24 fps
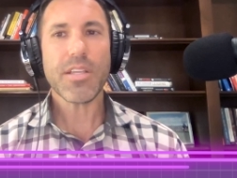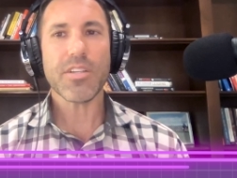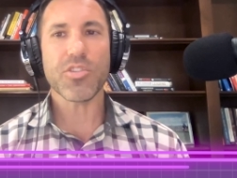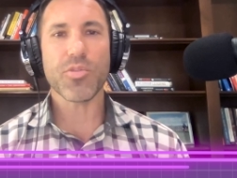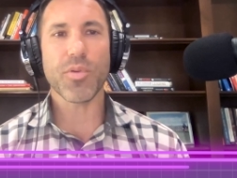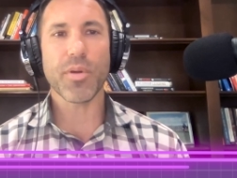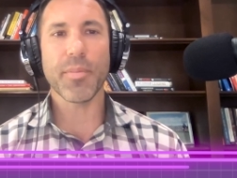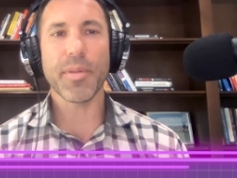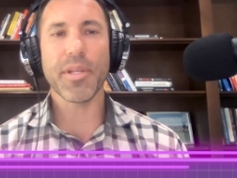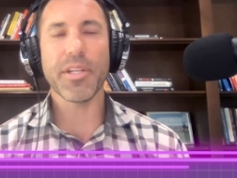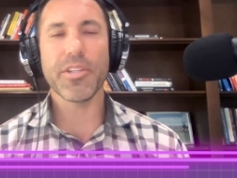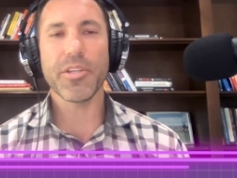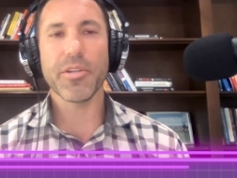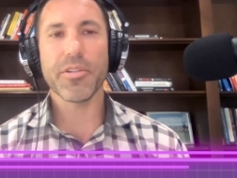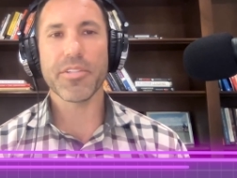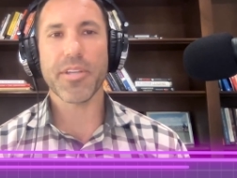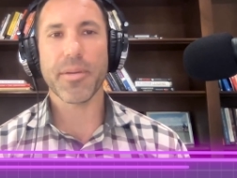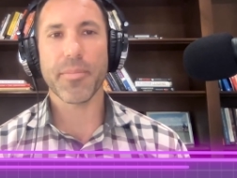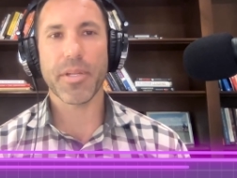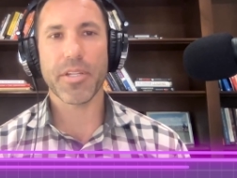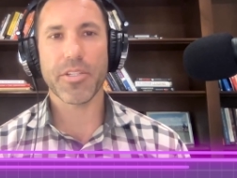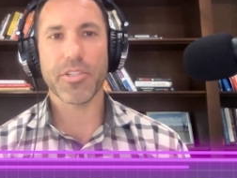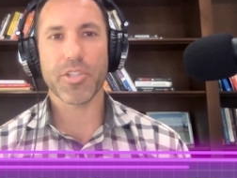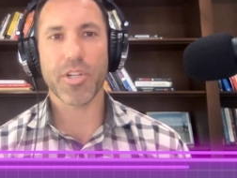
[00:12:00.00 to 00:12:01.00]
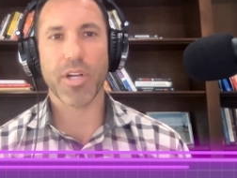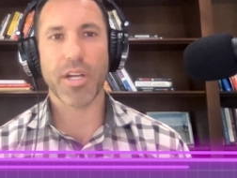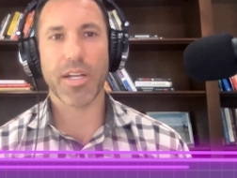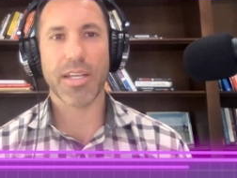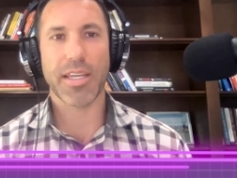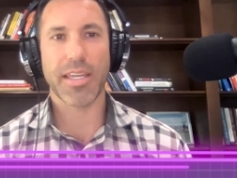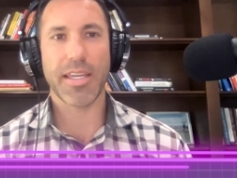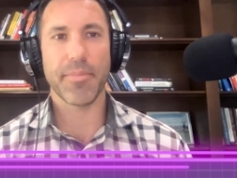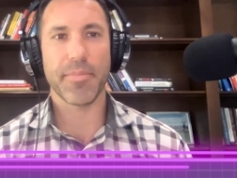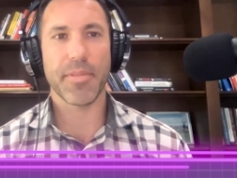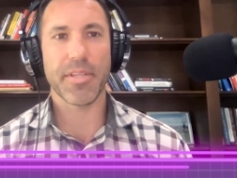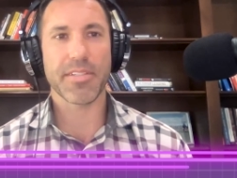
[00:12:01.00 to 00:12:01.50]
So what I'm going to do is I'm going to try
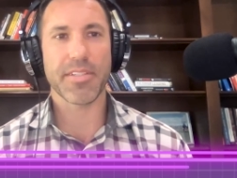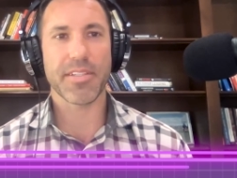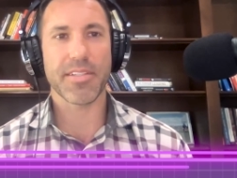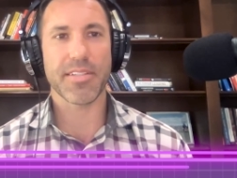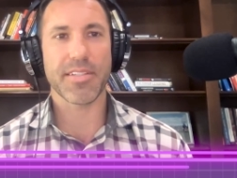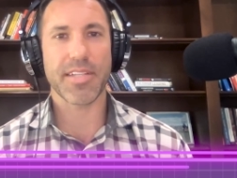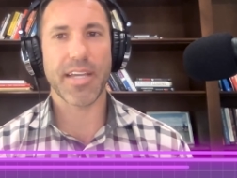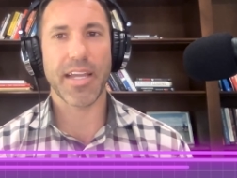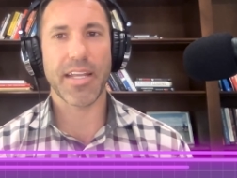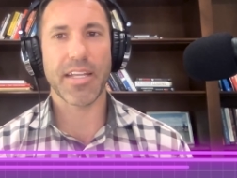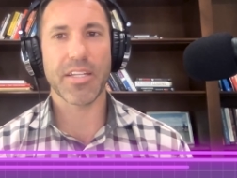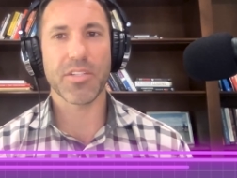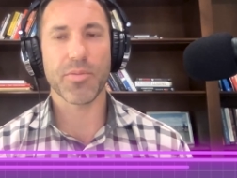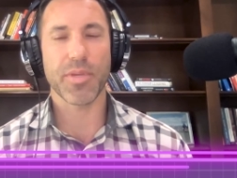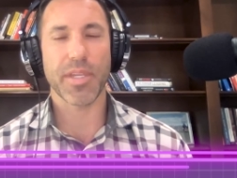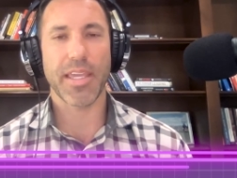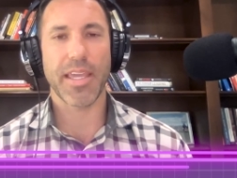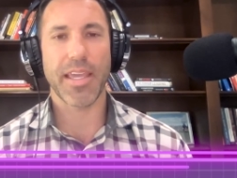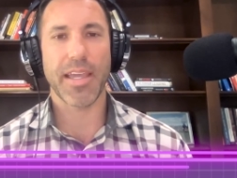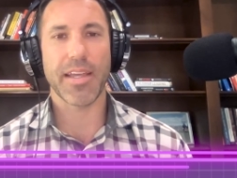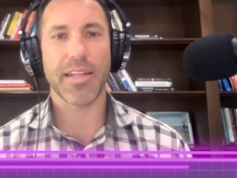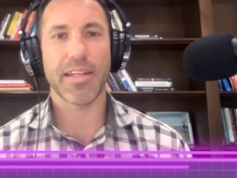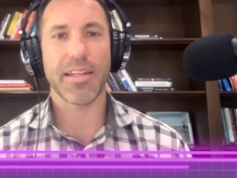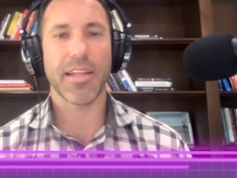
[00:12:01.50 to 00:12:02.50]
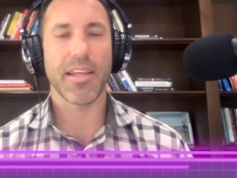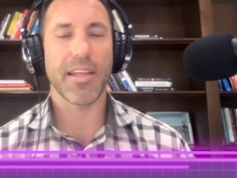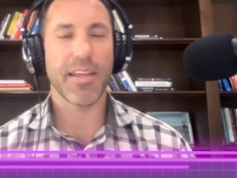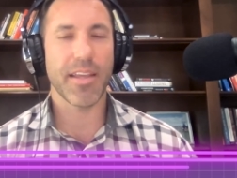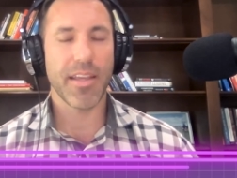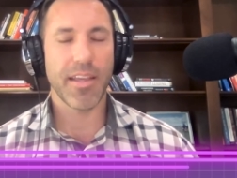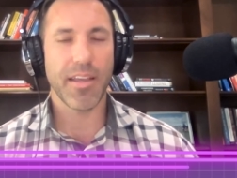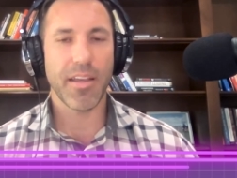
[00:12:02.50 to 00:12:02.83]
to keep this as tight as we can.